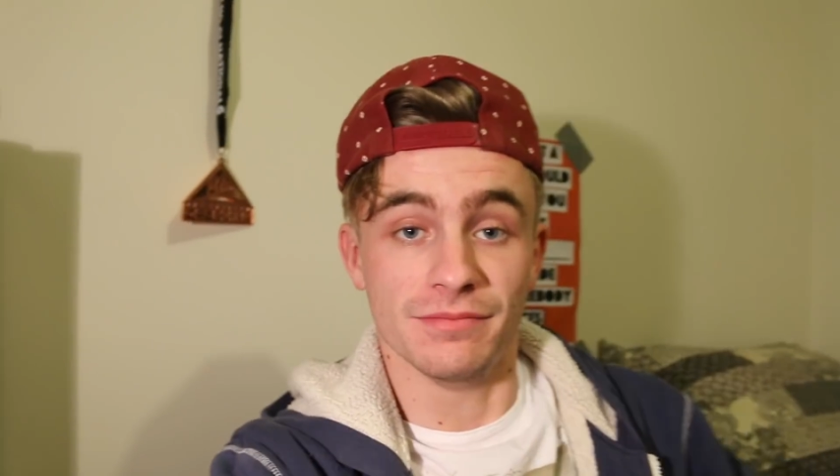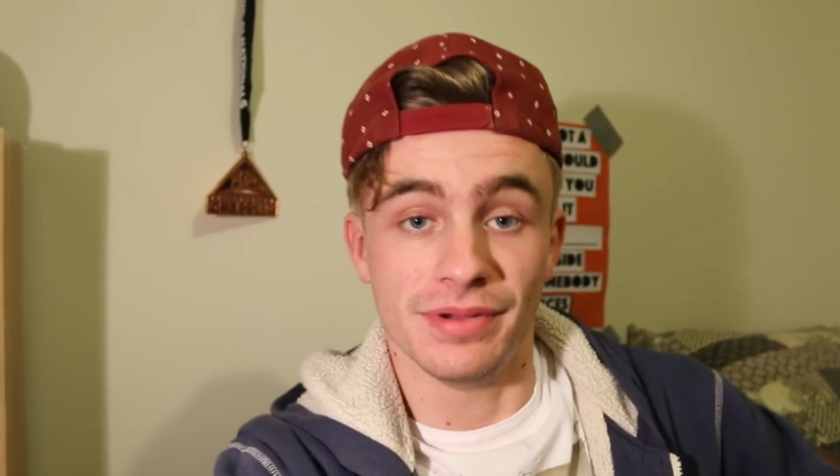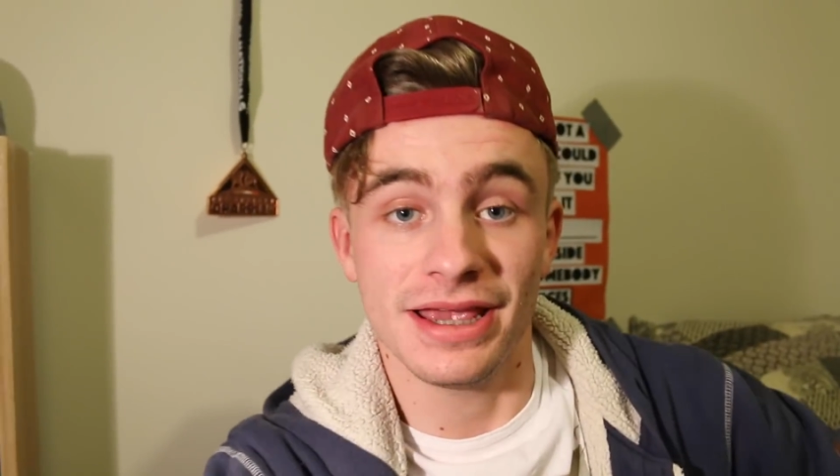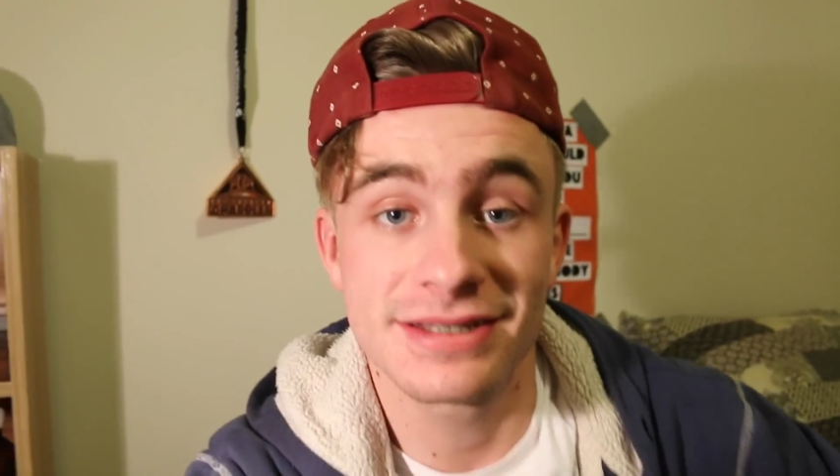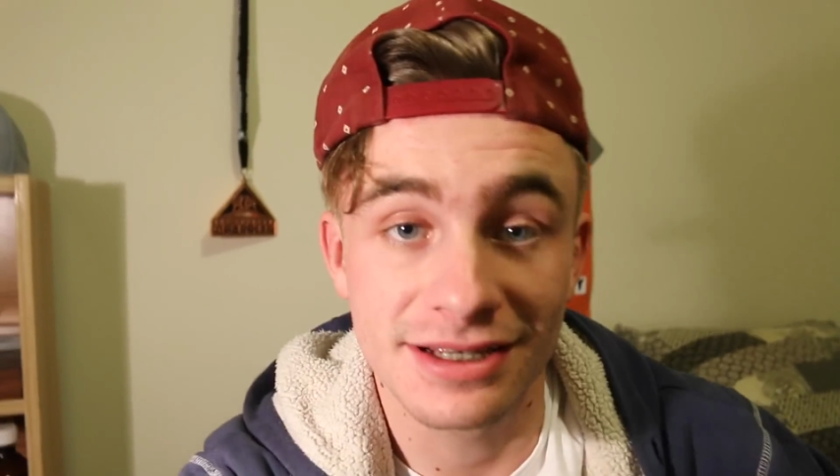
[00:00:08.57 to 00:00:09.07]

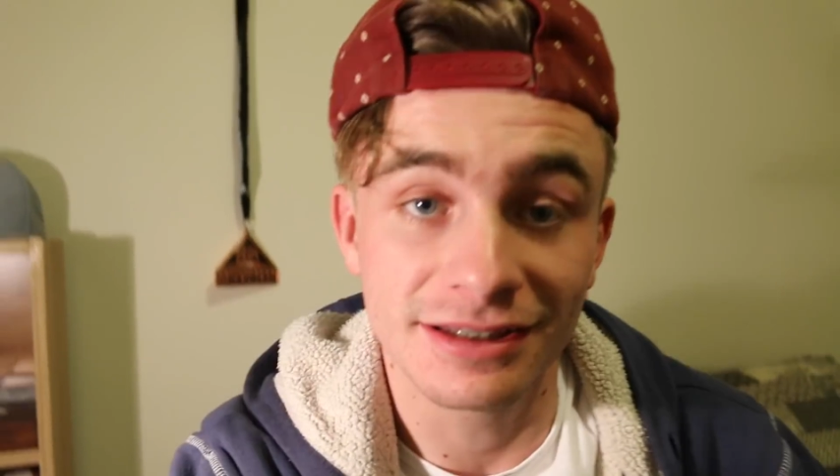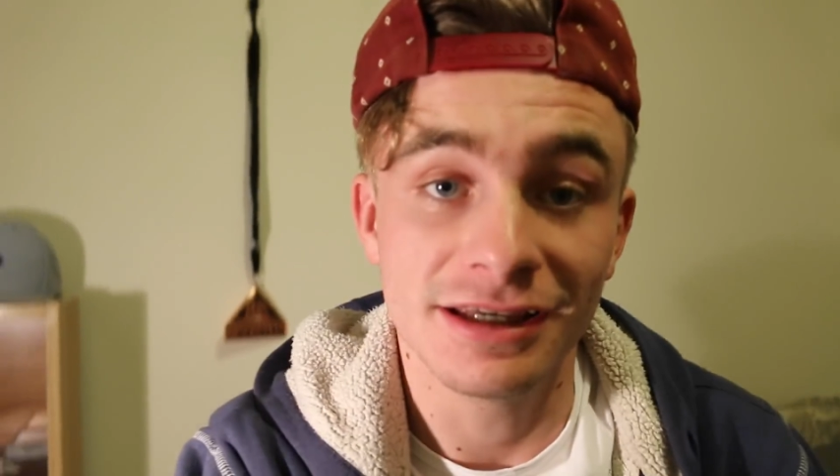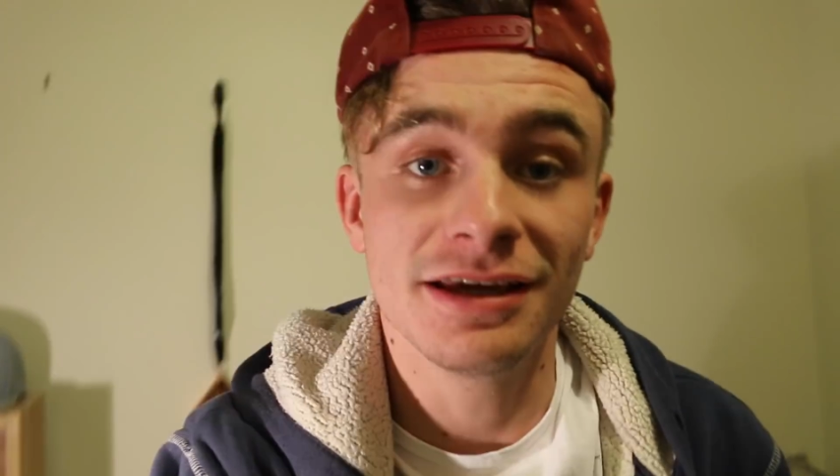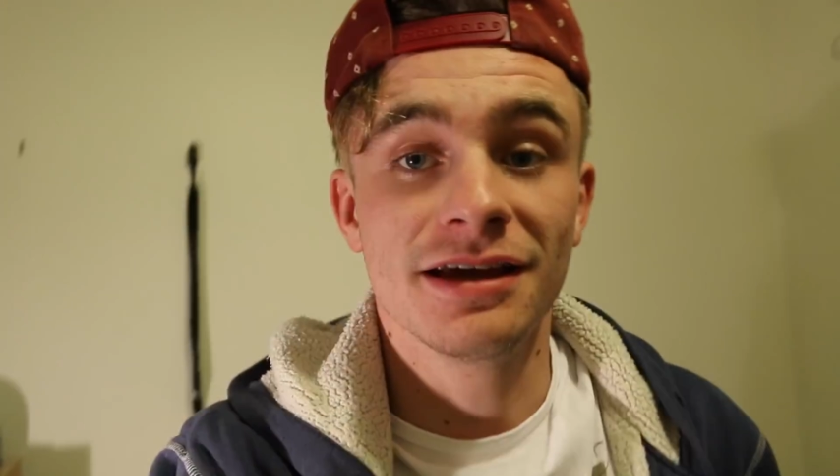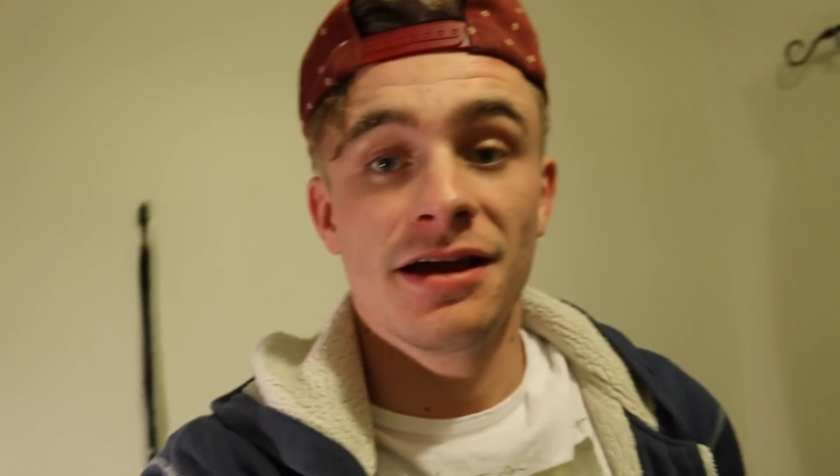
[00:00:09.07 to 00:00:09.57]

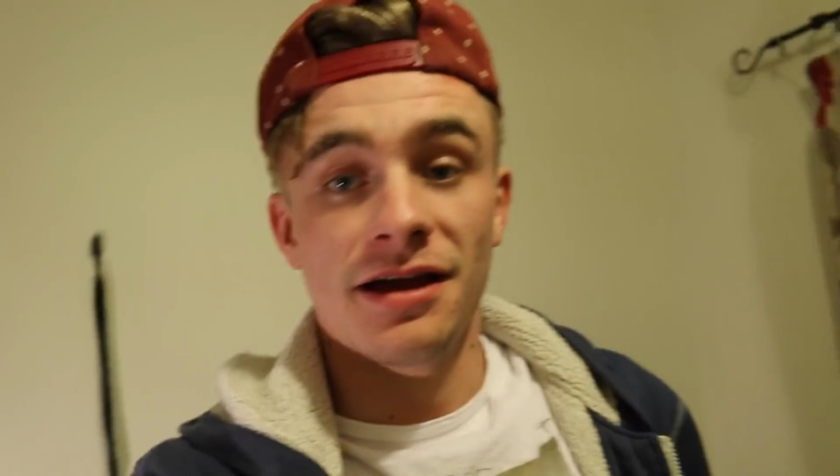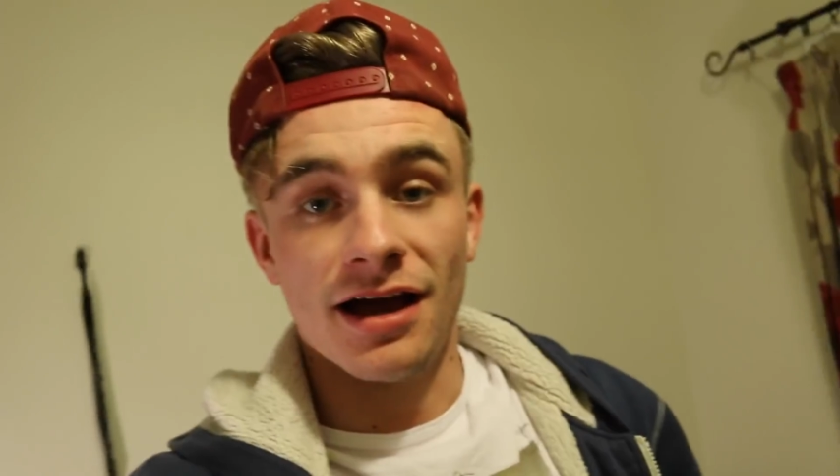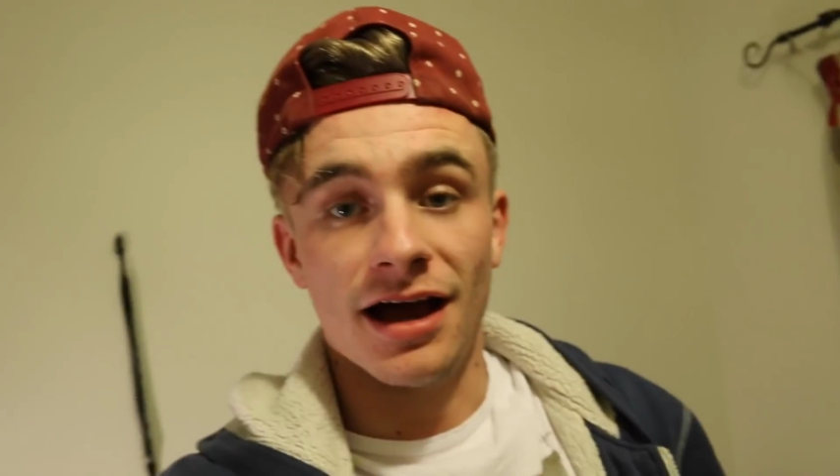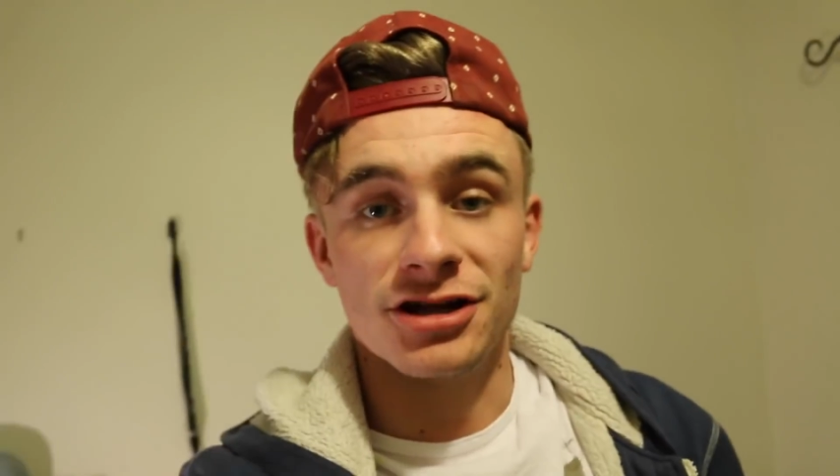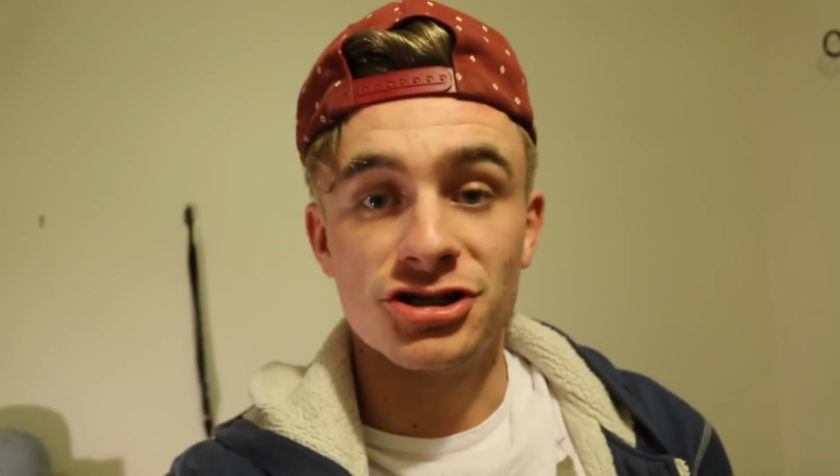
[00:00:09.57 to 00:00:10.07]
basically
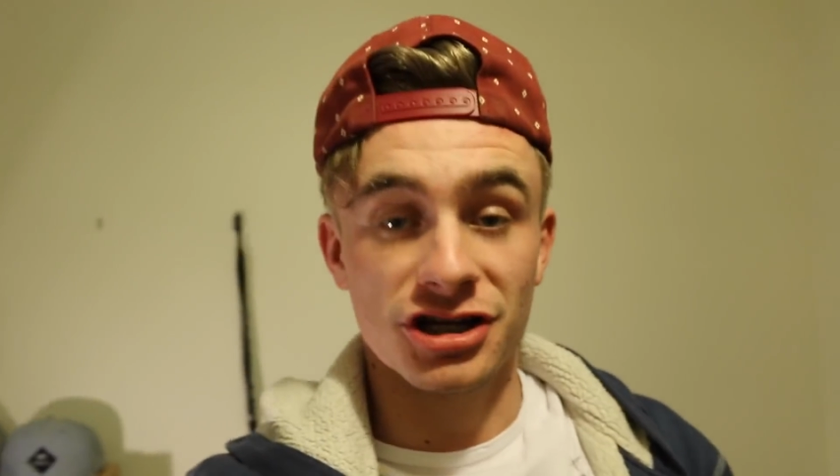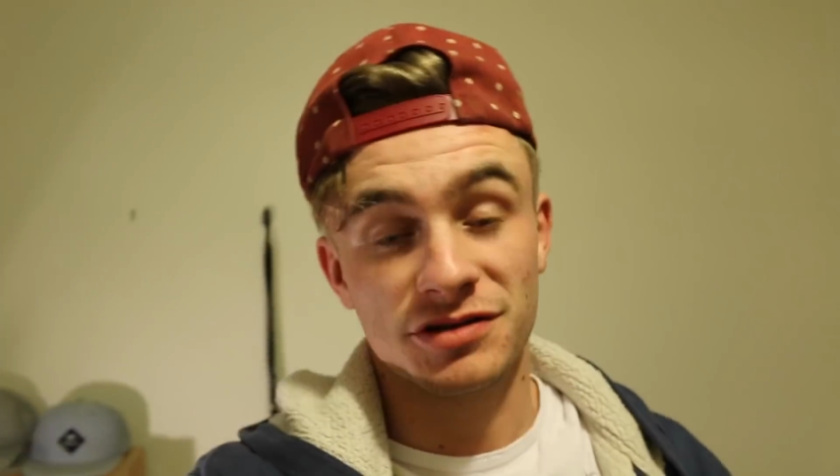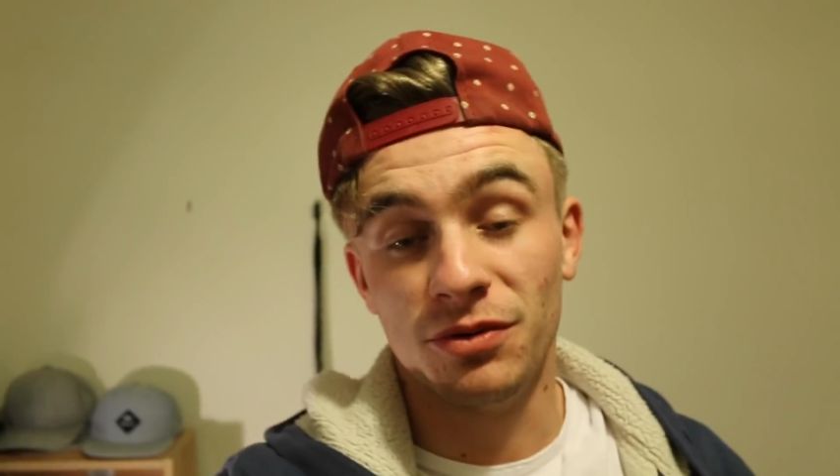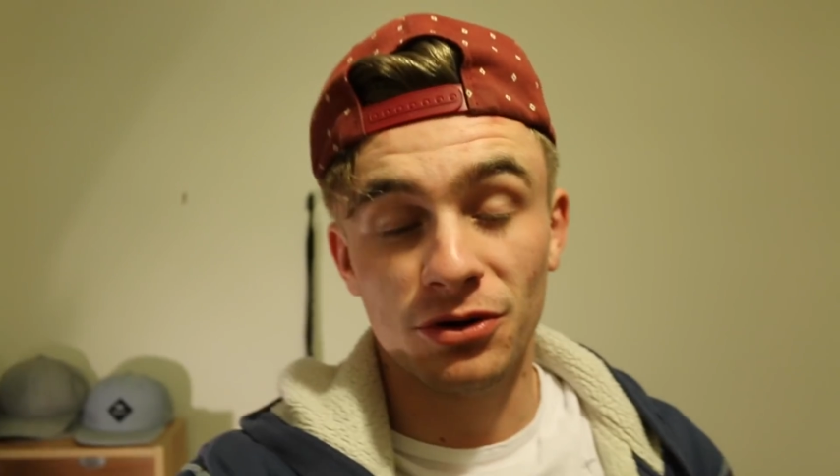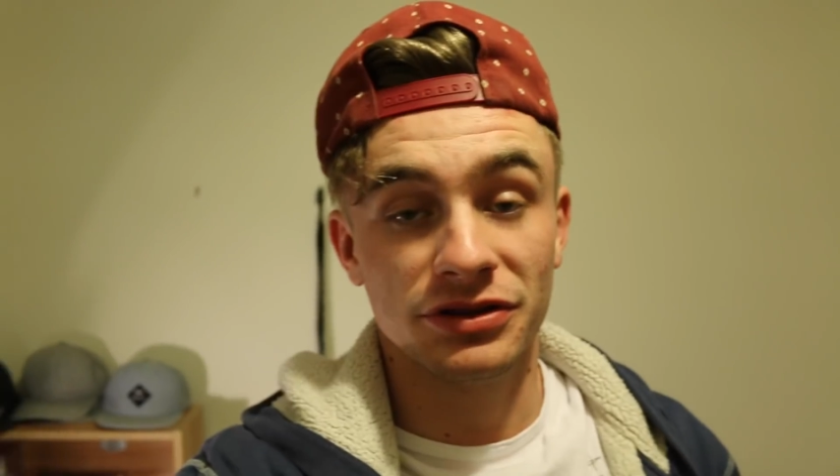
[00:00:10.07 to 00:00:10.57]

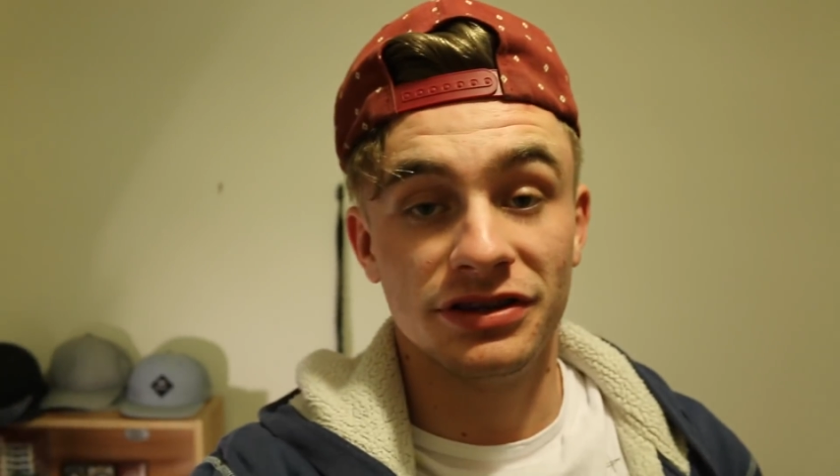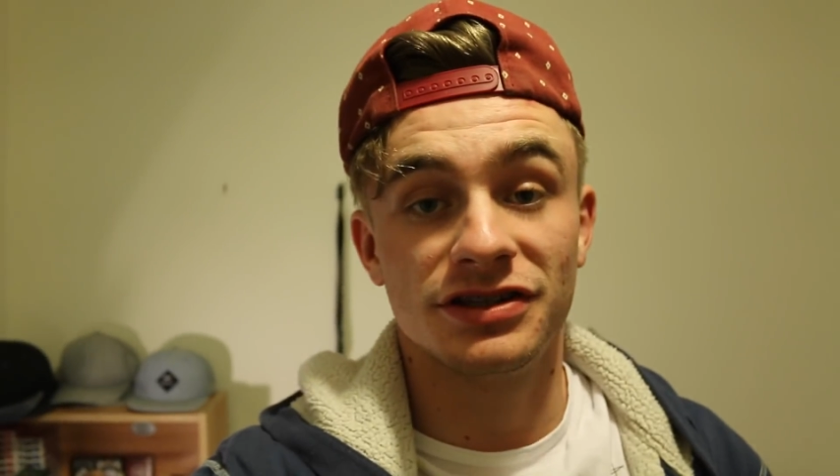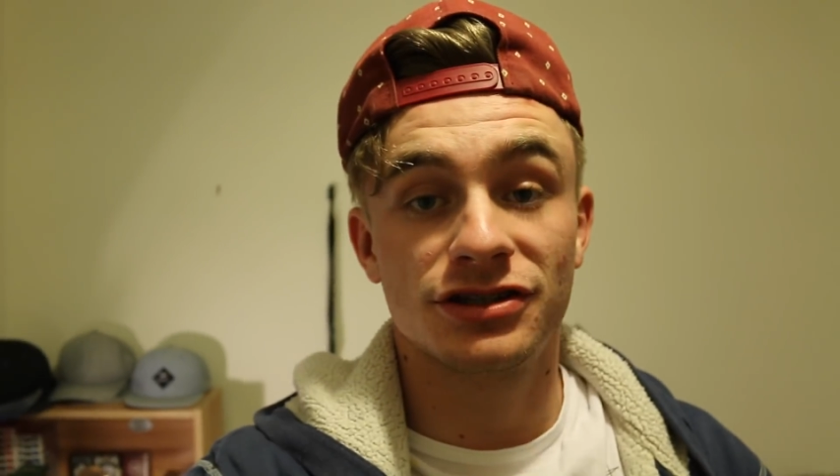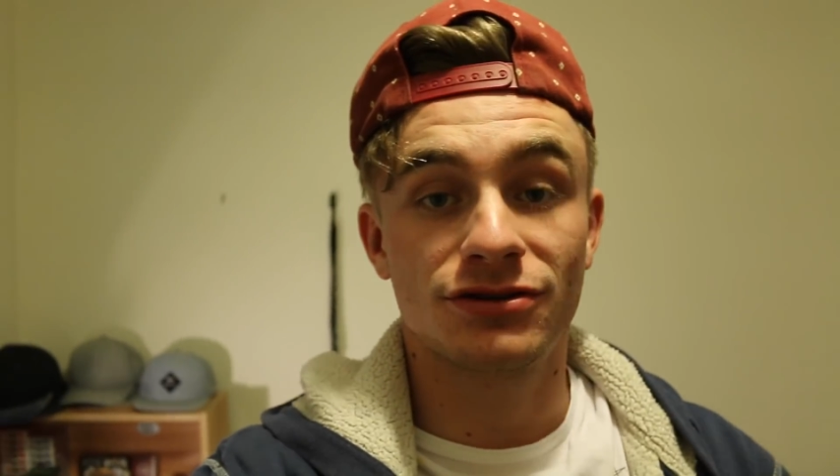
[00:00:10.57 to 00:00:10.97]
just bought this